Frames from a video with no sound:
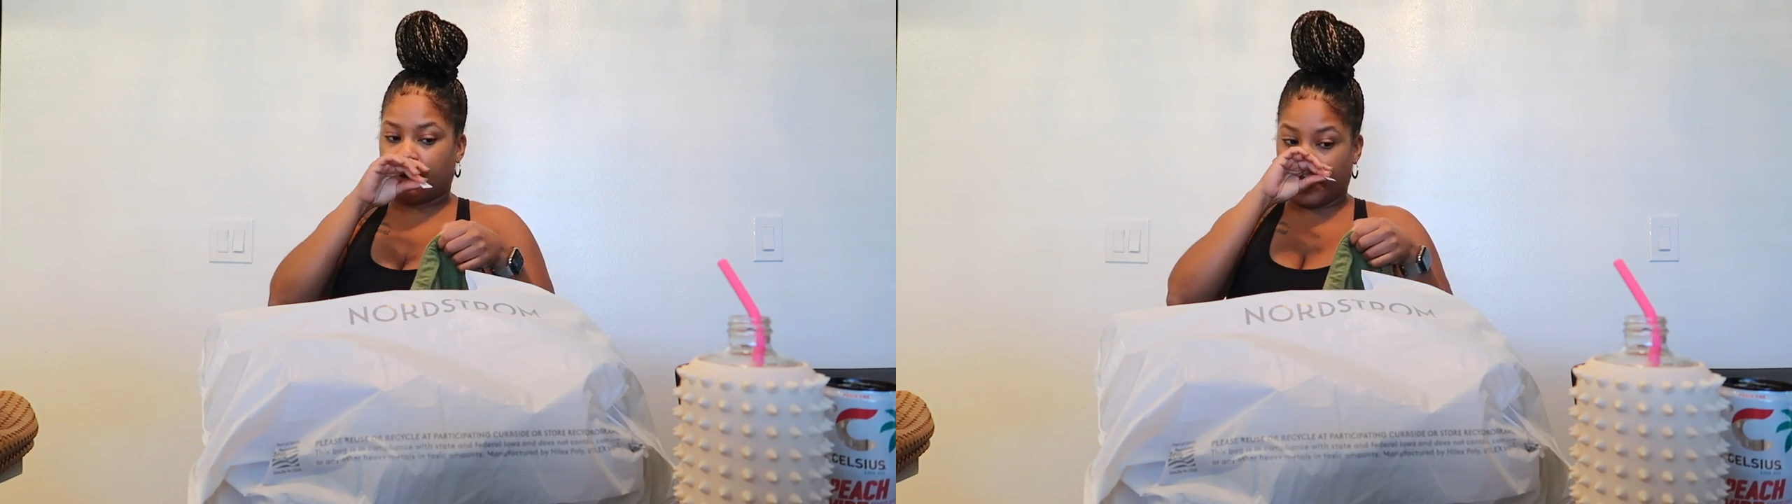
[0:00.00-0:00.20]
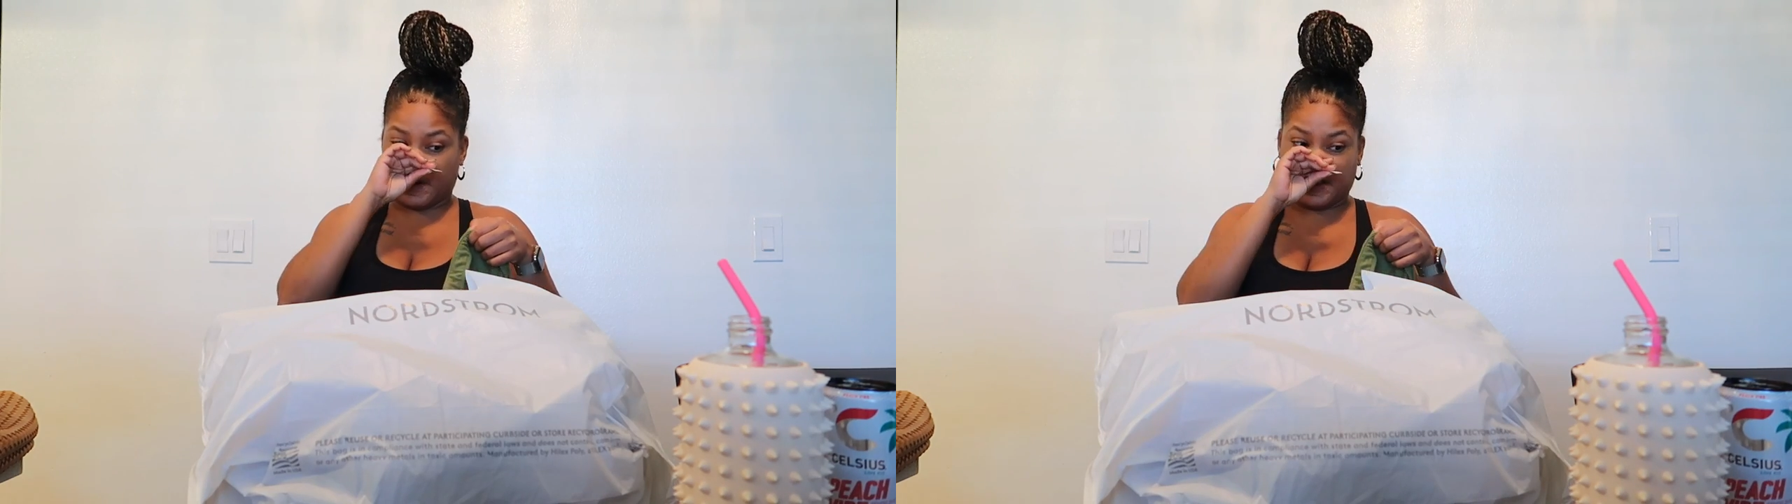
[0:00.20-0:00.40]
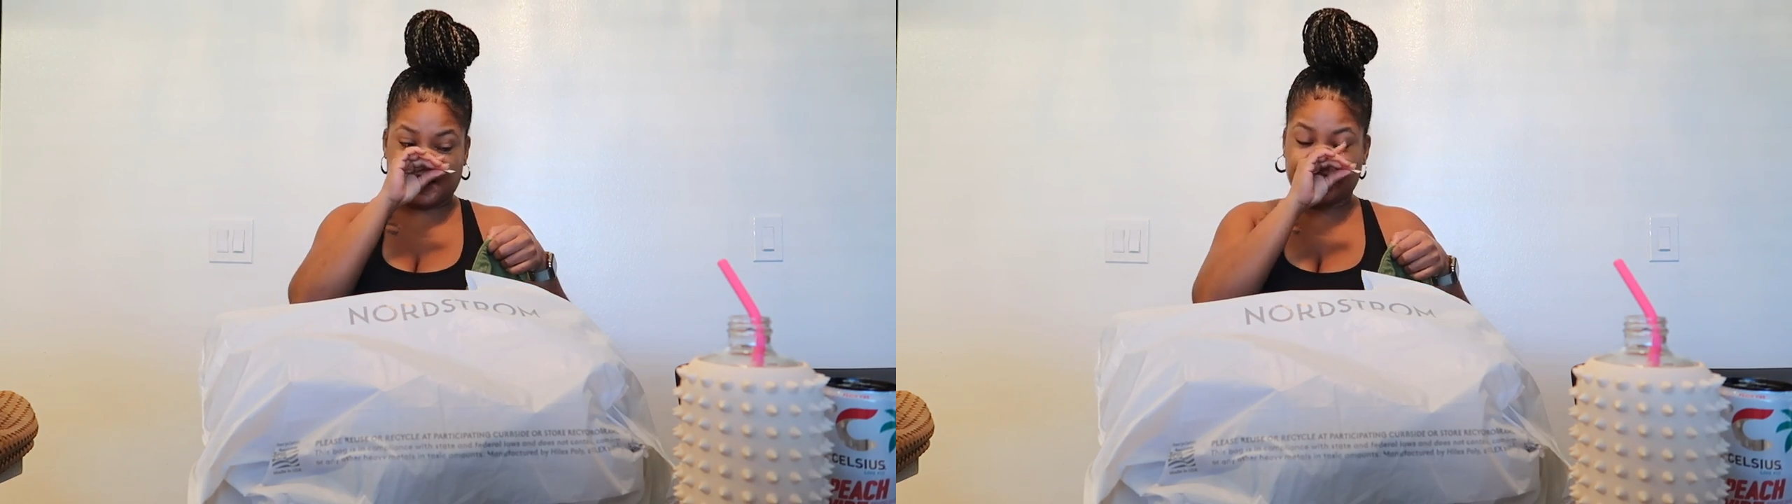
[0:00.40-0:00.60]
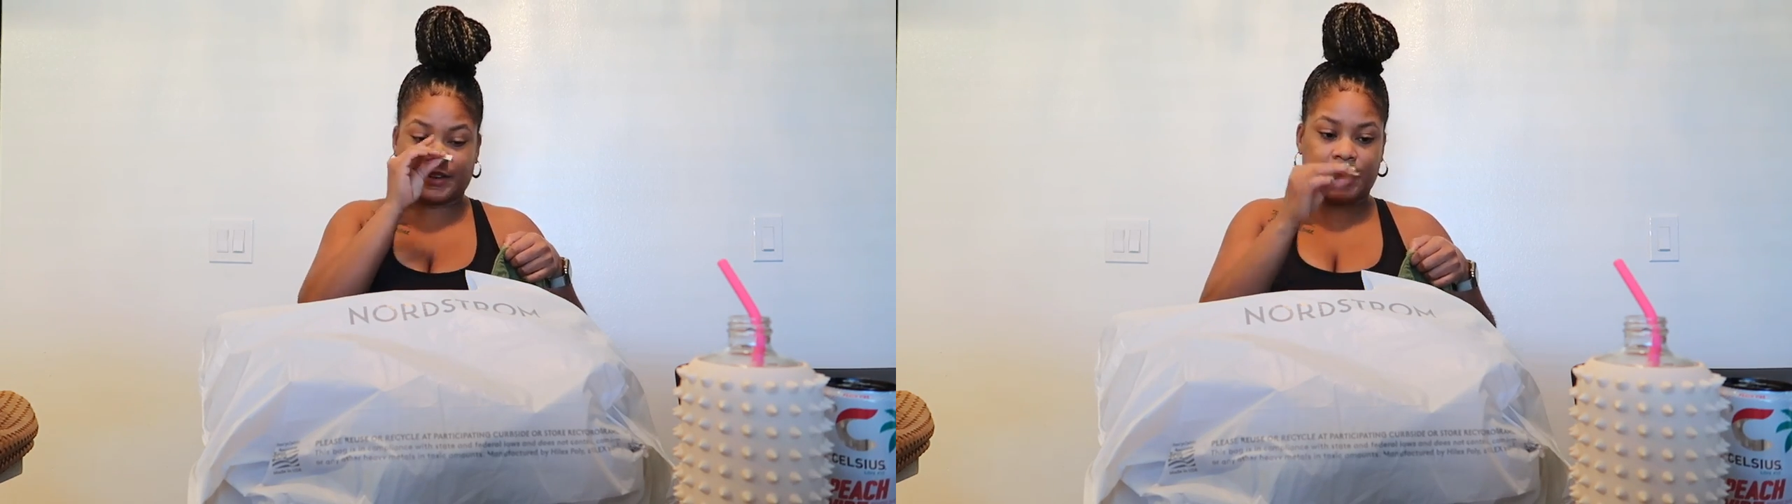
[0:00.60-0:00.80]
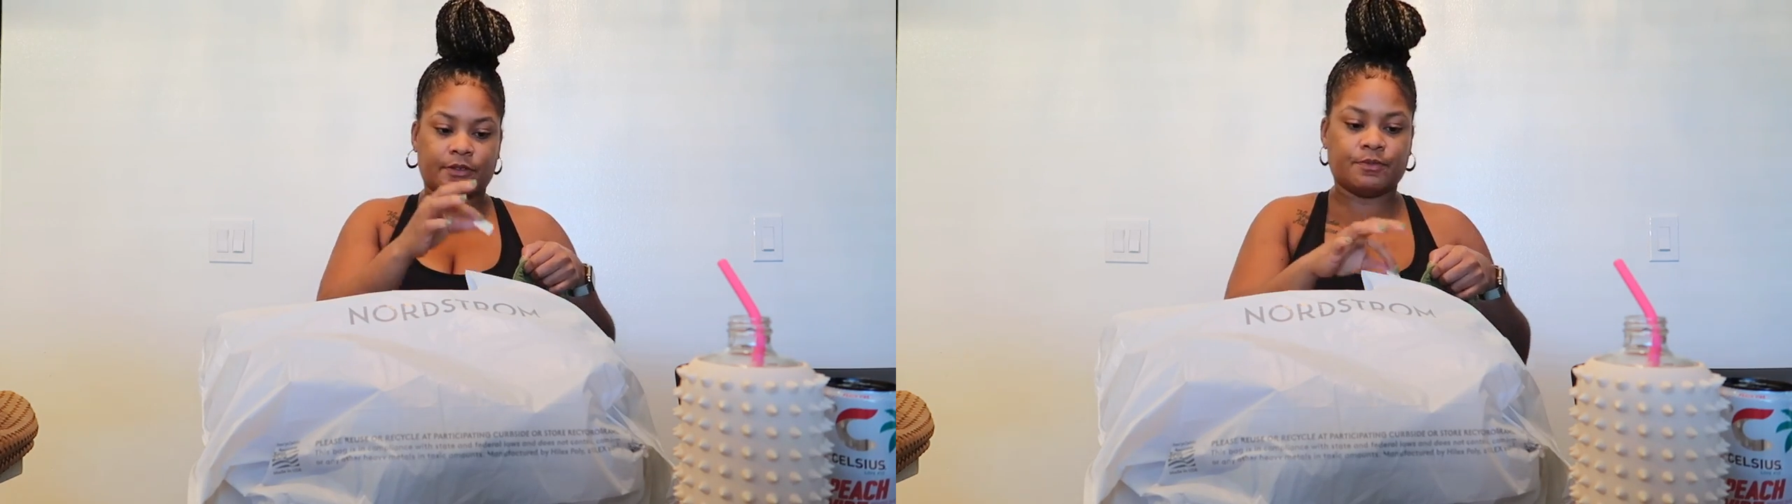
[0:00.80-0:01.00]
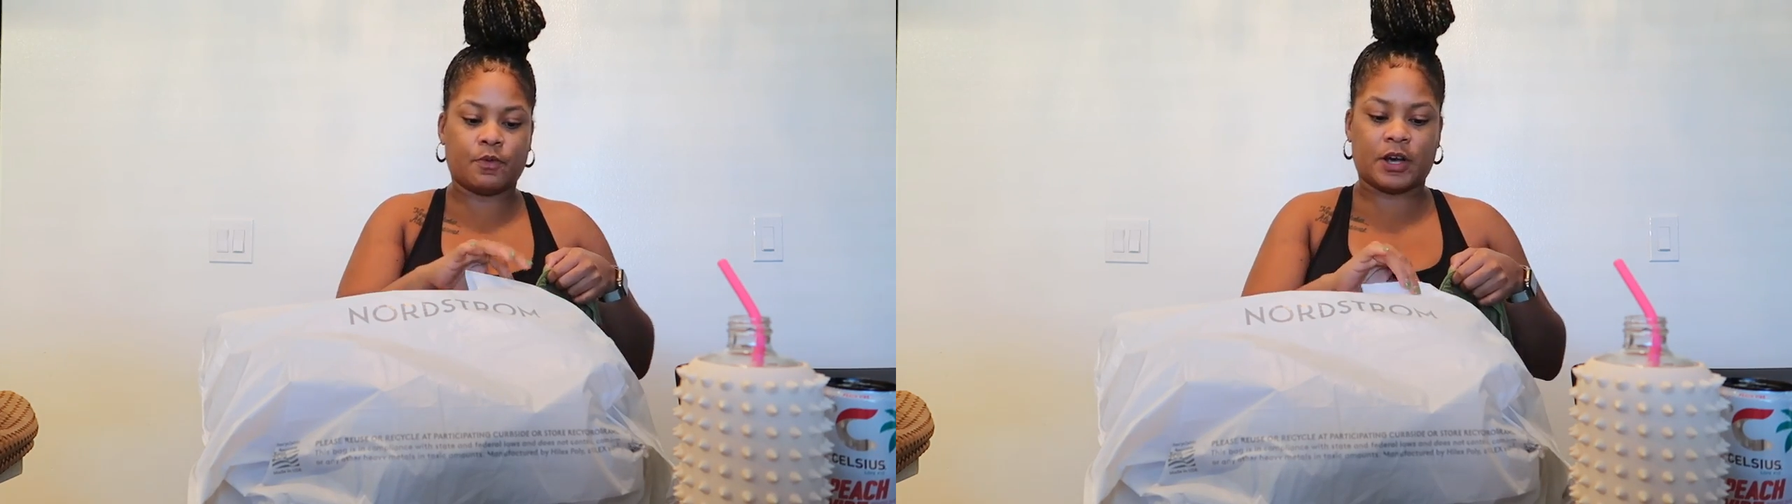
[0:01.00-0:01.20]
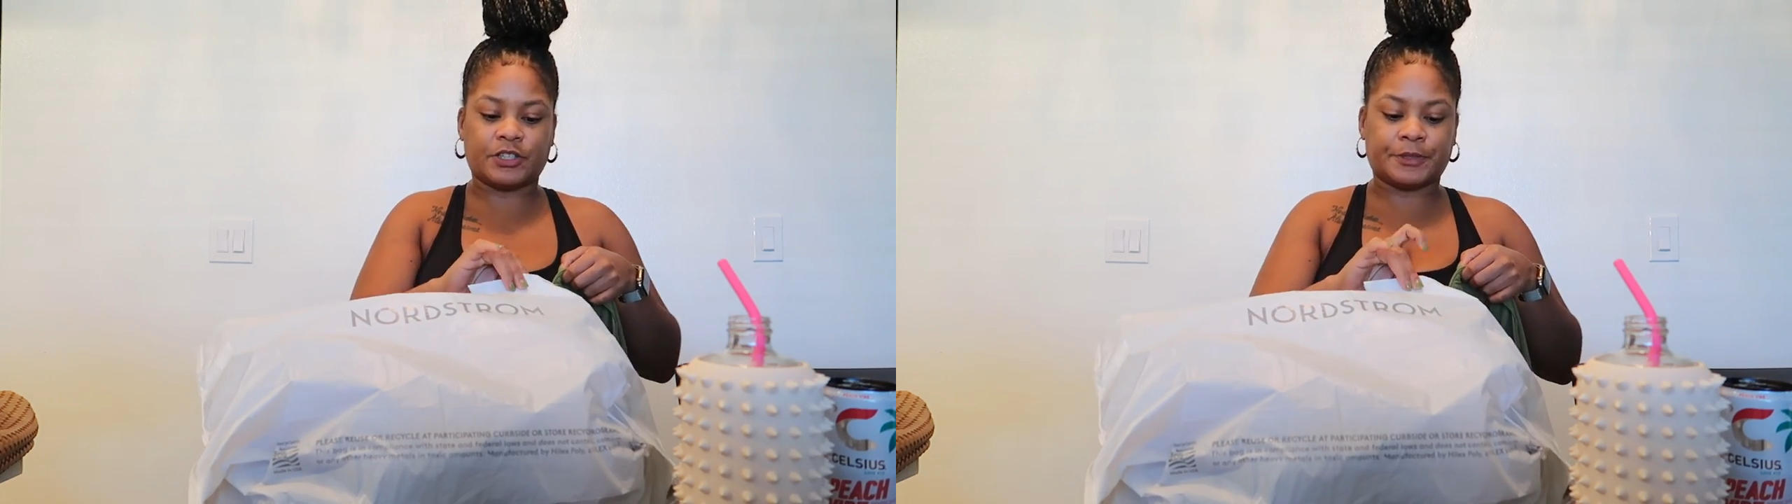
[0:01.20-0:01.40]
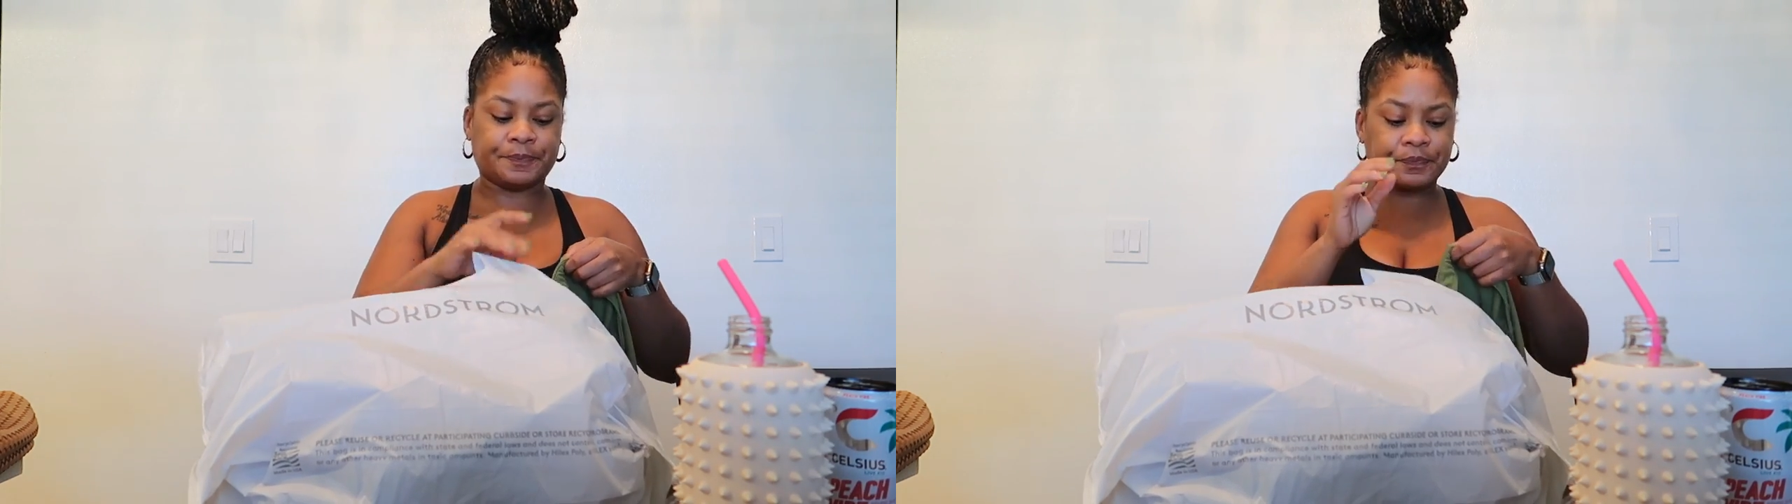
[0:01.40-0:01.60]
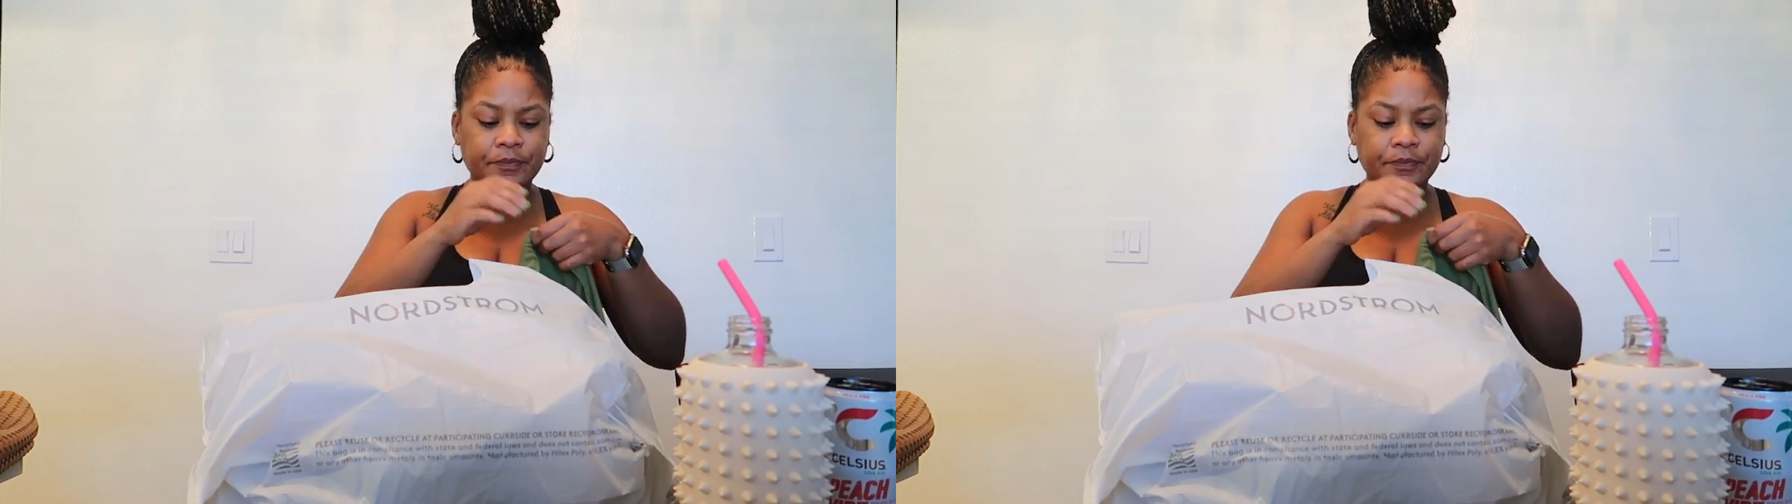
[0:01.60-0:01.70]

I wore yesterday, wash it,